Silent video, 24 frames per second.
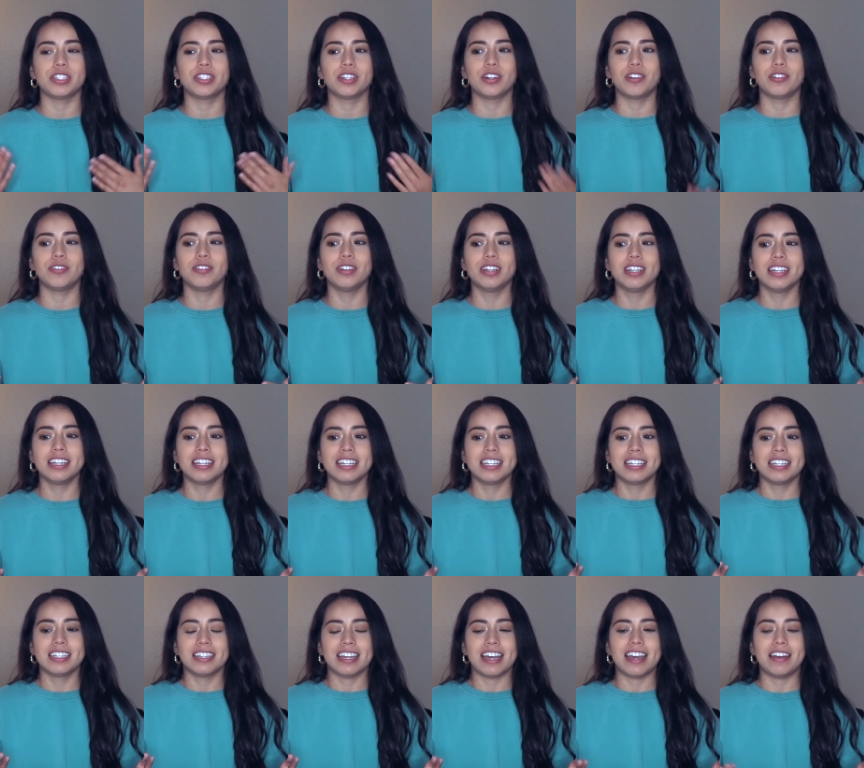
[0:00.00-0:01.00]
don't,
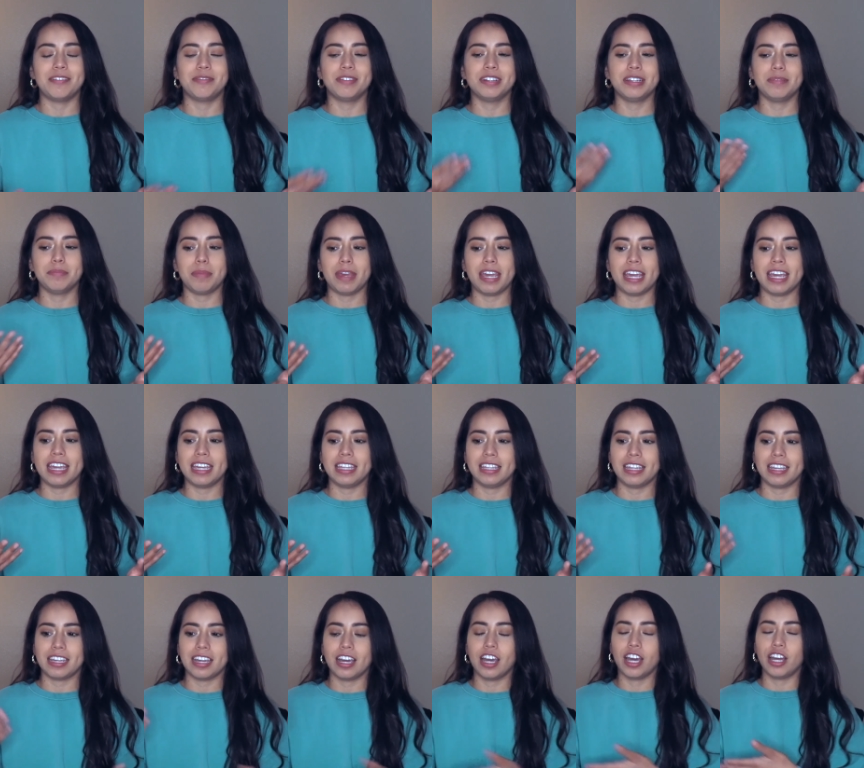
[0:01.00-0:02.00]
I wouldn't pay
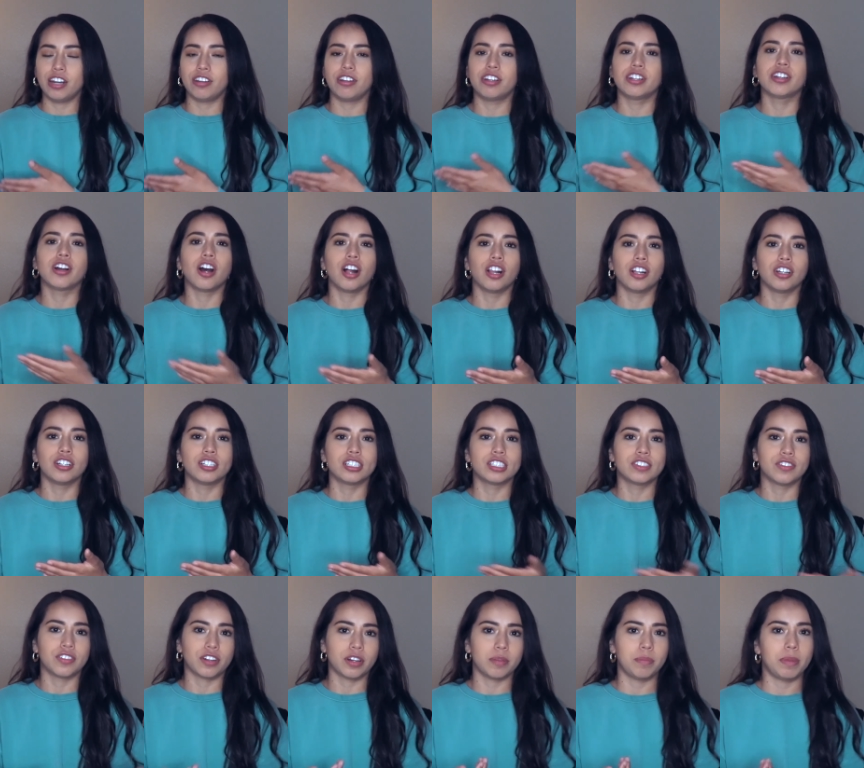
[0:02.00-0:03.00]
like a hundred dollars
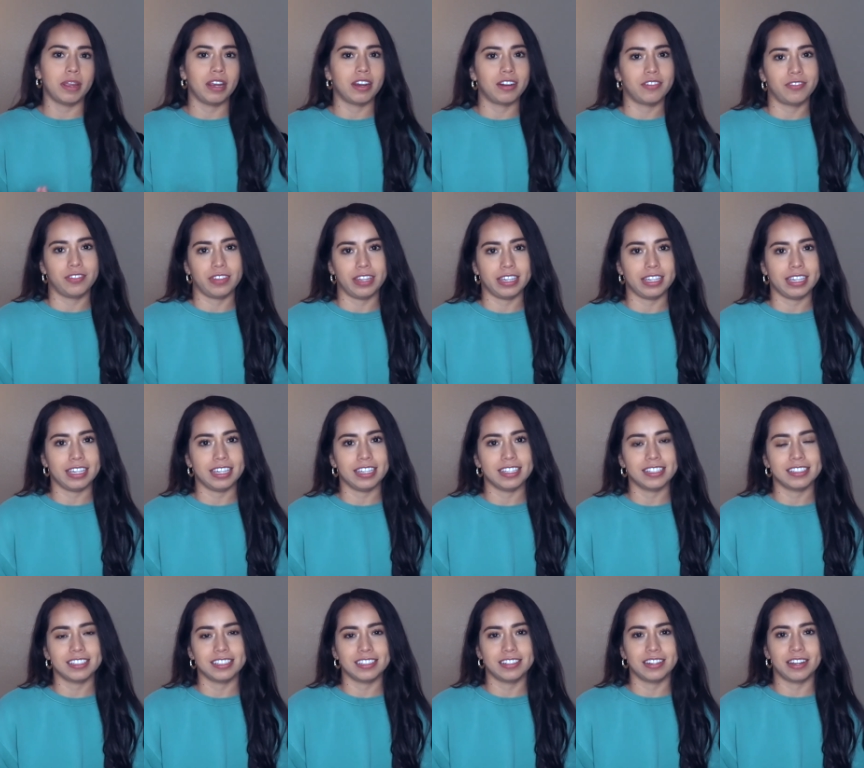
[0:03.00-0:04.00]
for a pair of
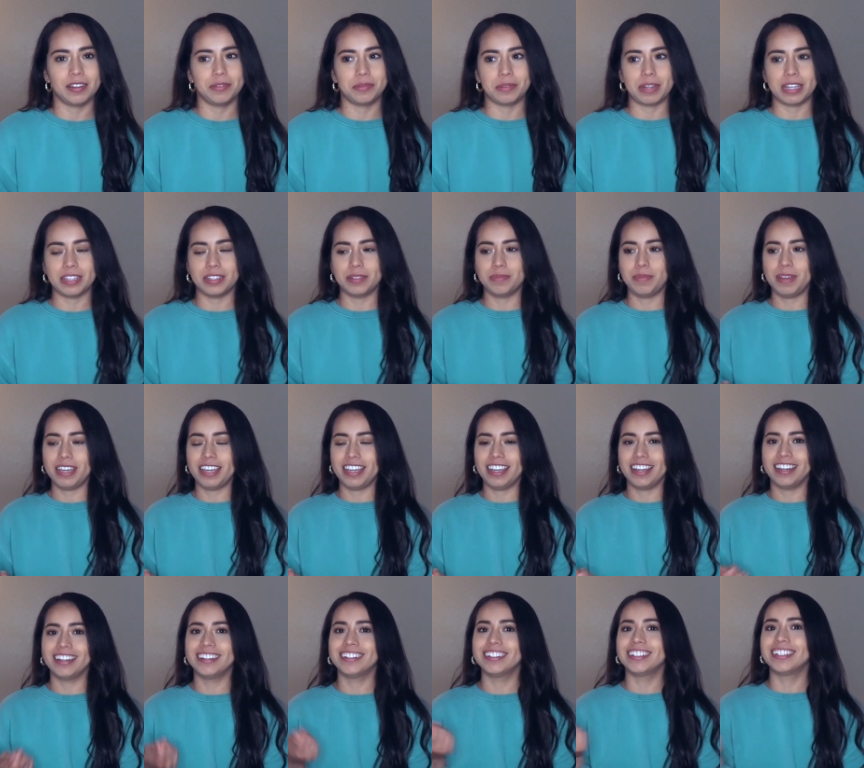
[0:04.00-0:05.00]
leggings. You know, I'd rather pay a
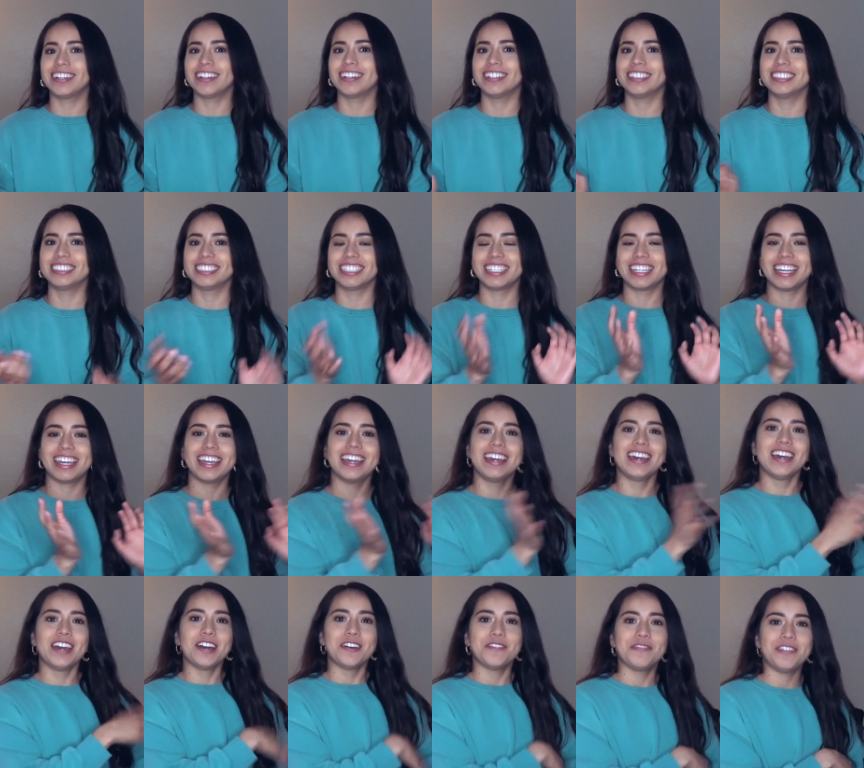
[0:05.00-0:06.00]
hundred dollars and get
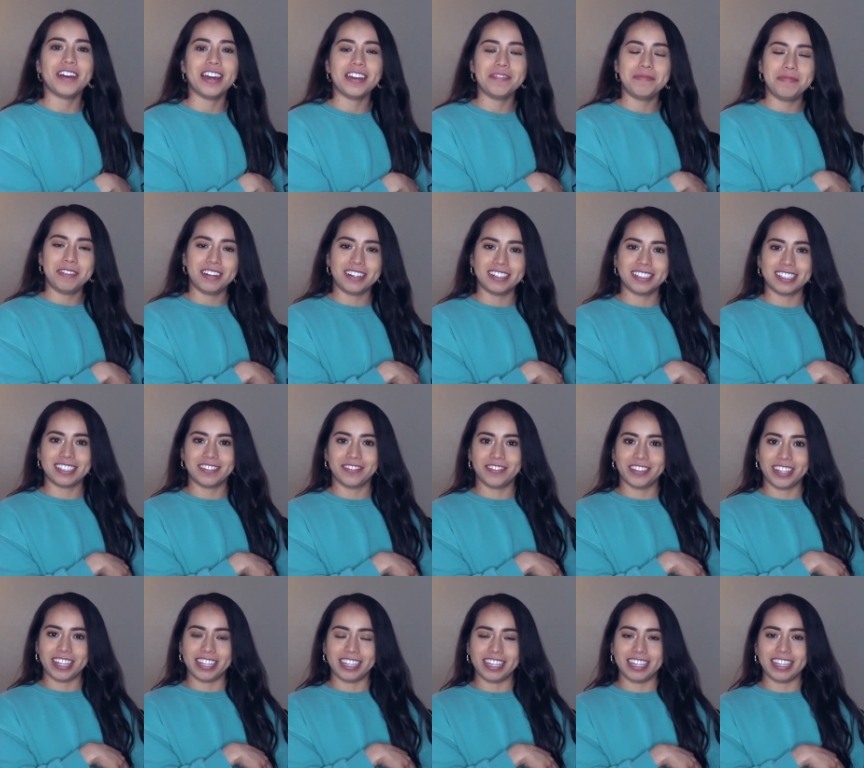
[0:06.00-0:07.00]
five pairs of
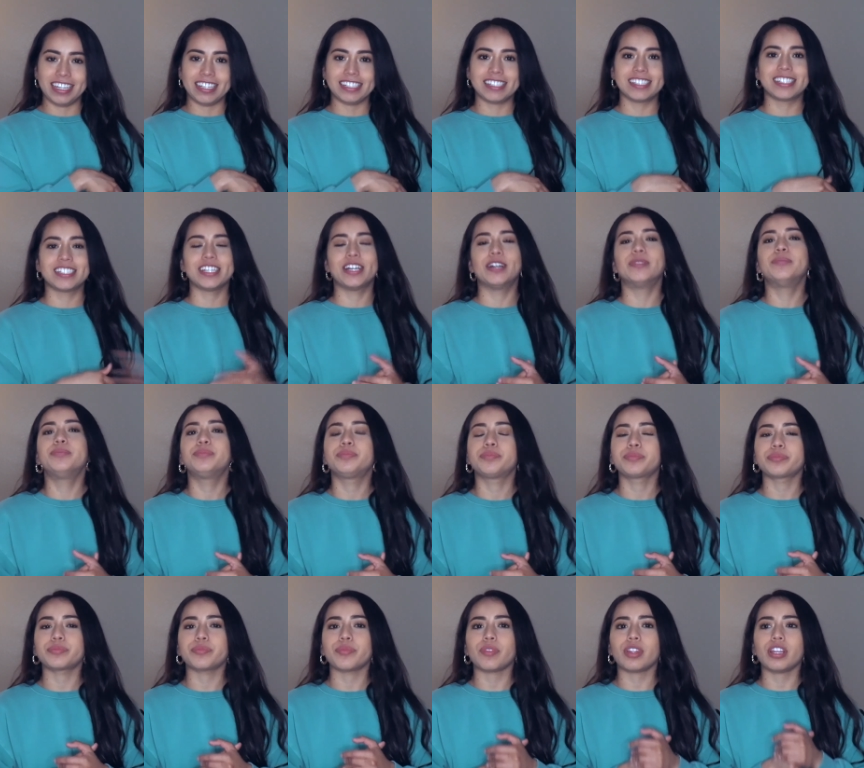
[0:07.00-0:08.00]
leggings. So
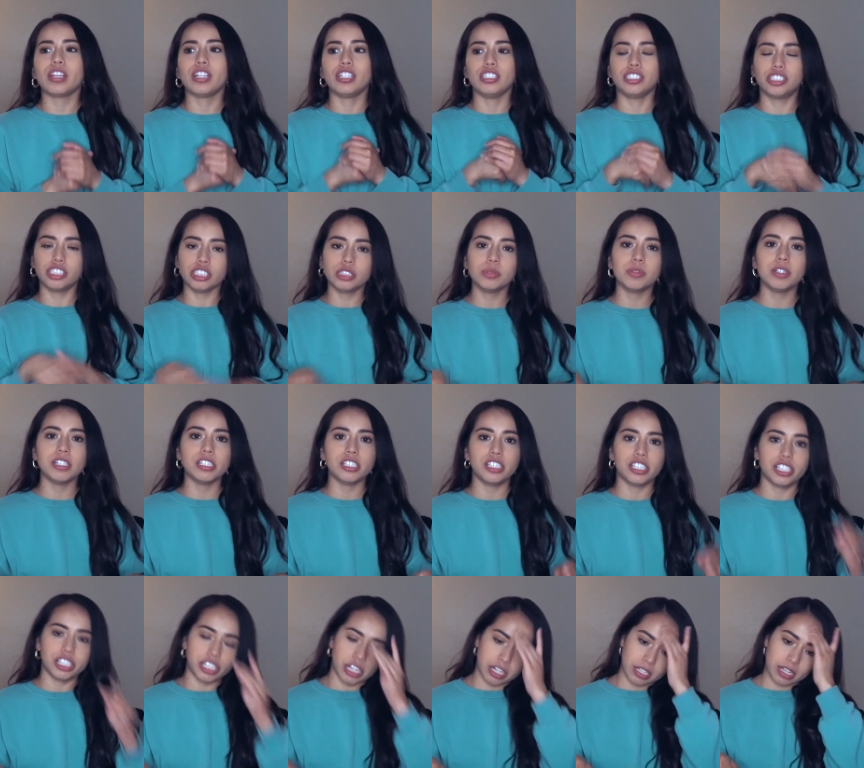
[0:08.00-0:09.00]
just wanted
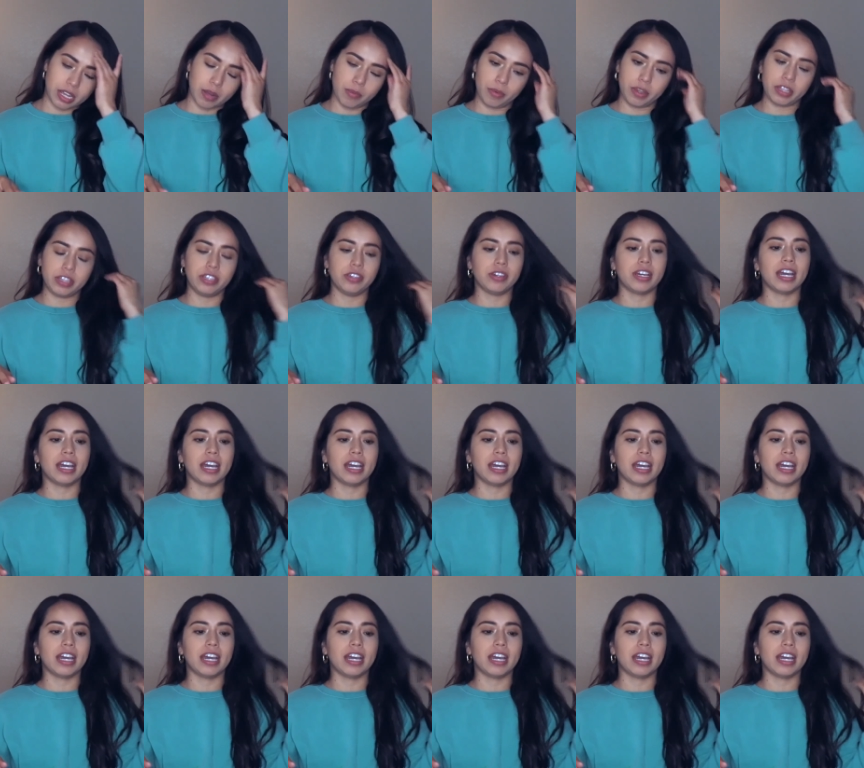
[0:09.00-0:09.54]
to share that with you